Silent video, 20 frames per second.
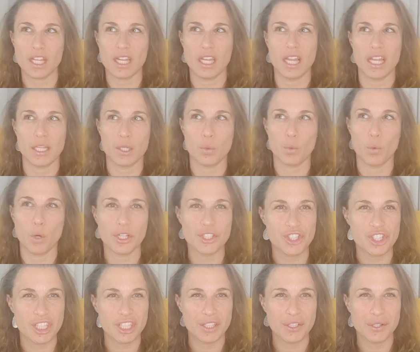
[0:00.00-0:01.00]
like
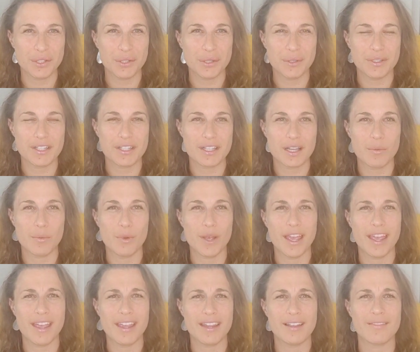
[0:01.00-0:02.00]
watching you in some
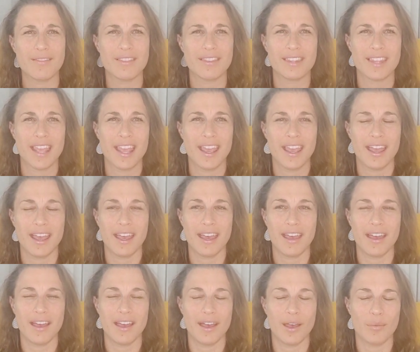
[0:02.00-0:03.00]
way,
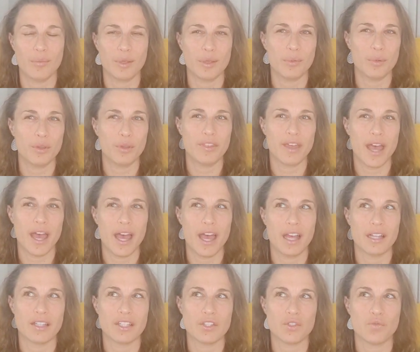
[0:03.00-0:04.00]
uh, people
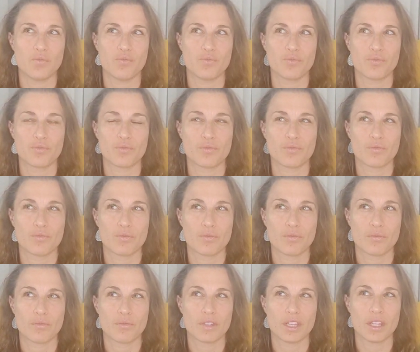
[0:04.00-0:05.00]
that
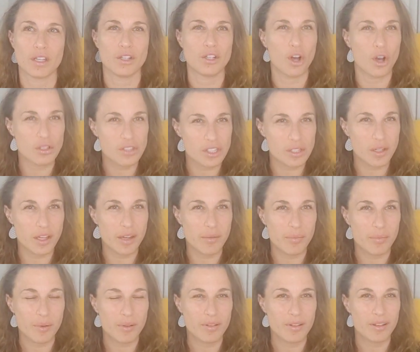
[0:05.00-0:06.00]

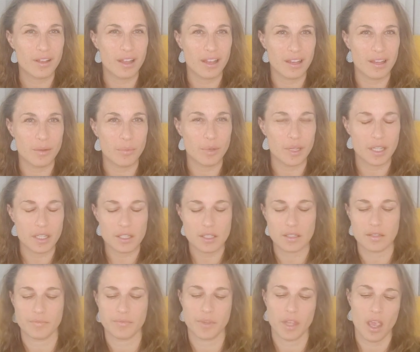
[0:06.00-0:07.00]
gossip a little
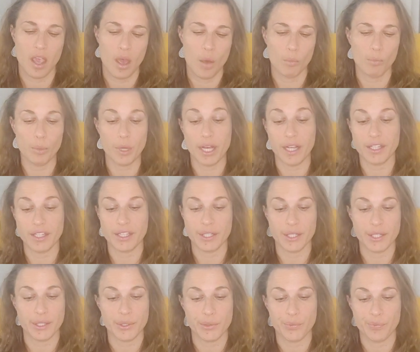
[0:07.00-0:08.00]
bit, but you
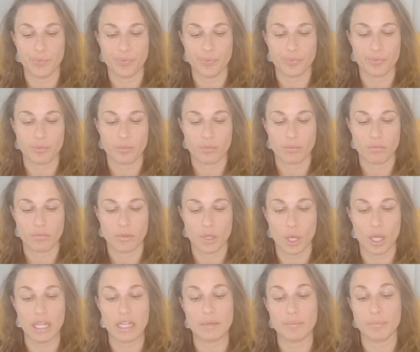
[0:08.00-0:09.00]
know,
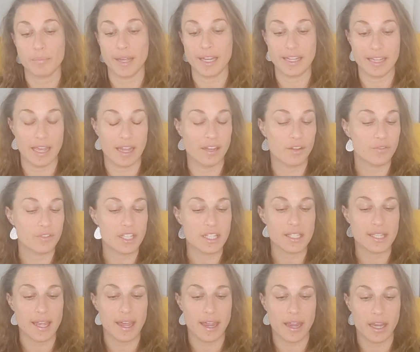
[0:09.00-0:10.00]
by the end of the
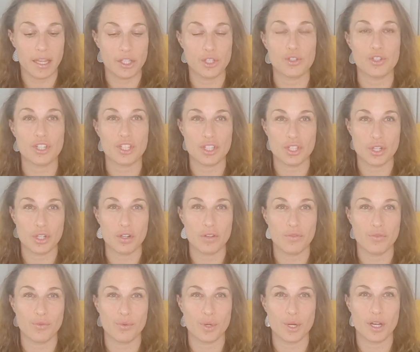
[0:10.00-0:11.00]
day, you
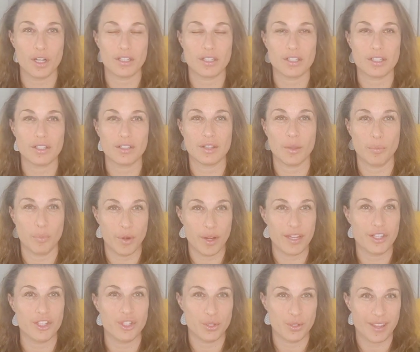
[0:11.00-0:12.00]
deserve what the
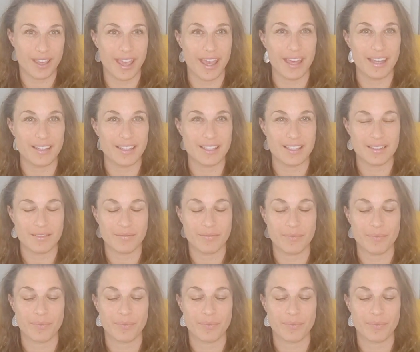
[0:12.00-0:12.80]
praise you get.